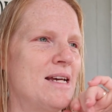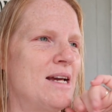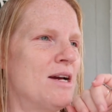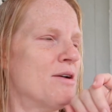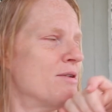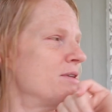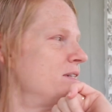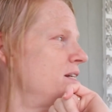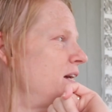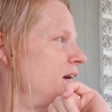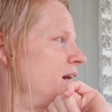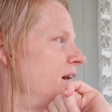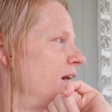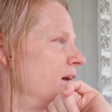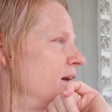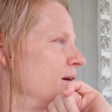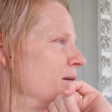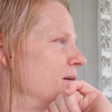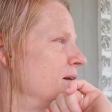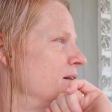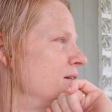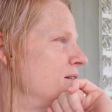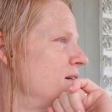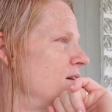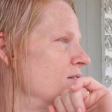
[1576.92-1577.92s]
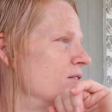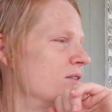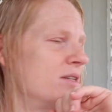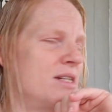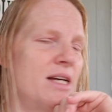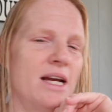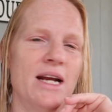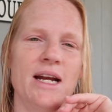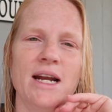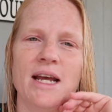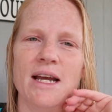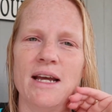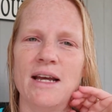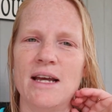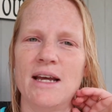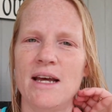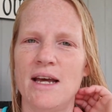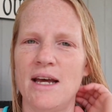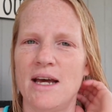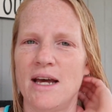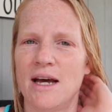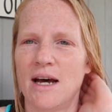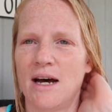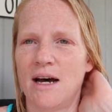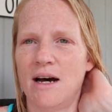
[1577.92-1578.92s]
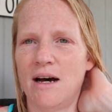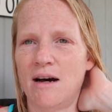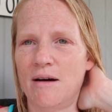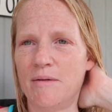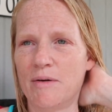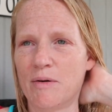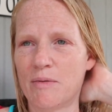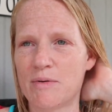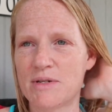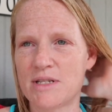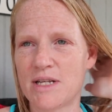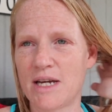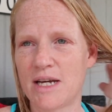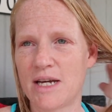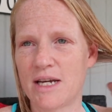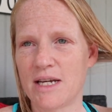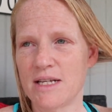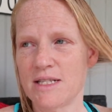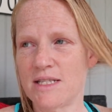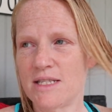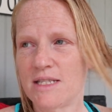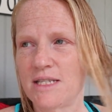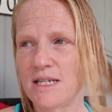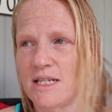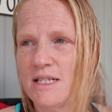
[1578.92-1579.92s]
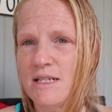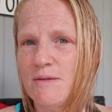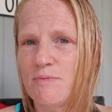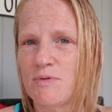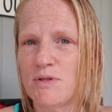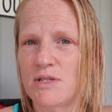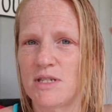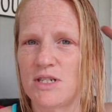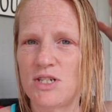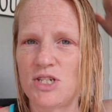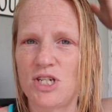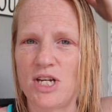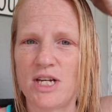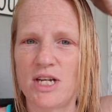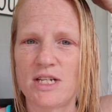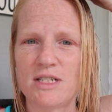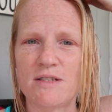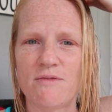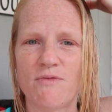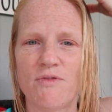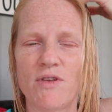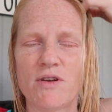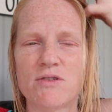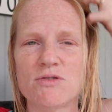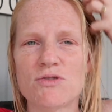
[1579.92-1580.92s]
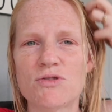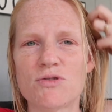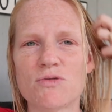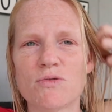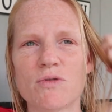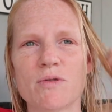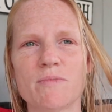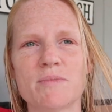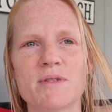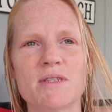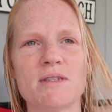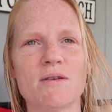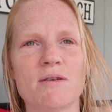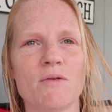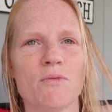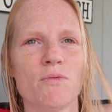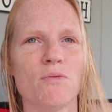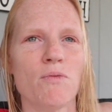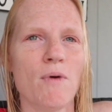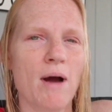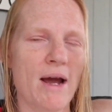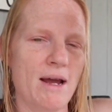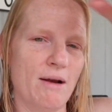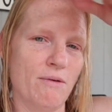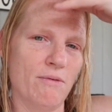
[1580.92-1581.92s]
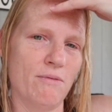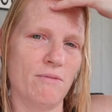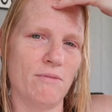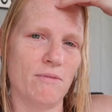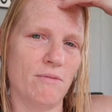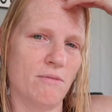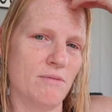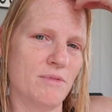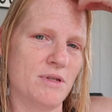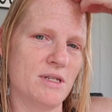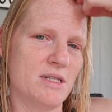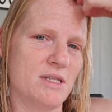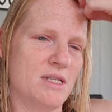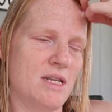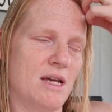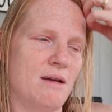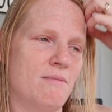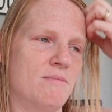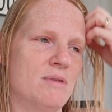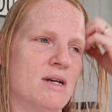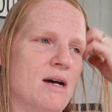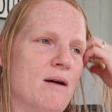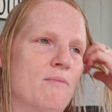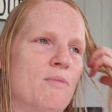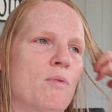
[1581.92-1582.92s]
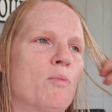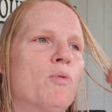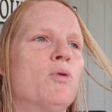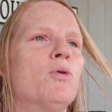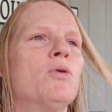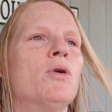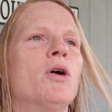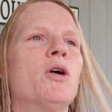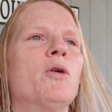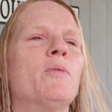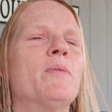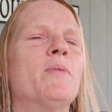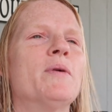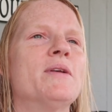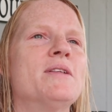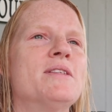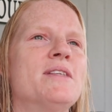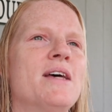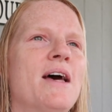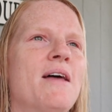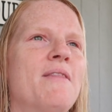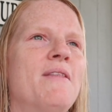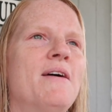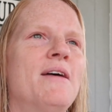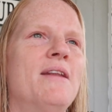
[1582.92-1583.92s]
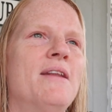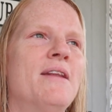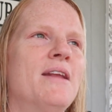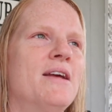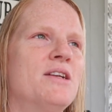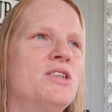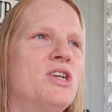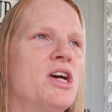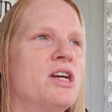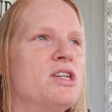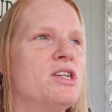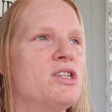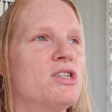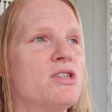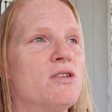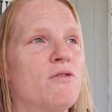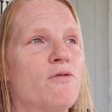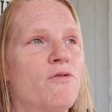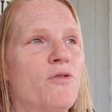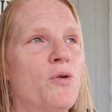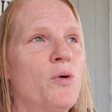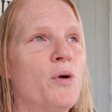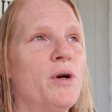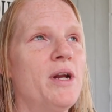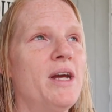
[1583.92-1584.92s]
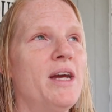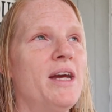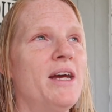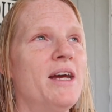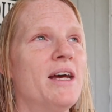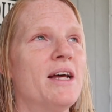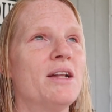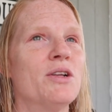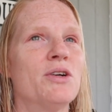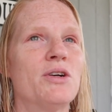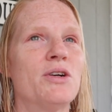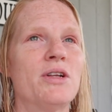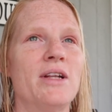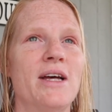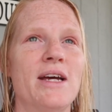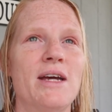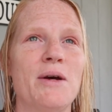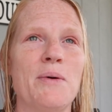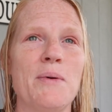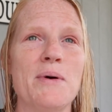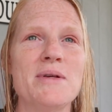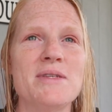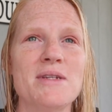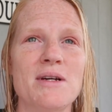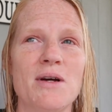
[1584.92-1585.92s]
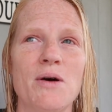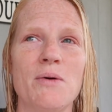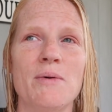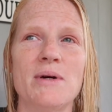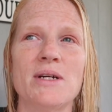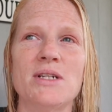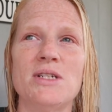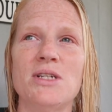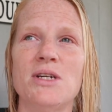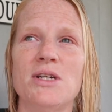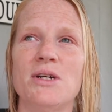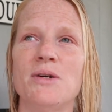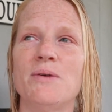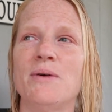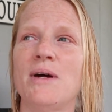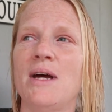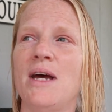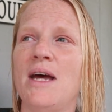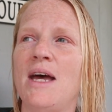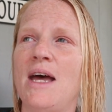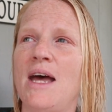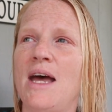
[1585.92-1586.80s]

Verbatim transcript: irritating it's irritating um, it was like a 60% chance of thunderstorms right the same time the pool opens and then they changed it to 40 and looked like it wasn't going to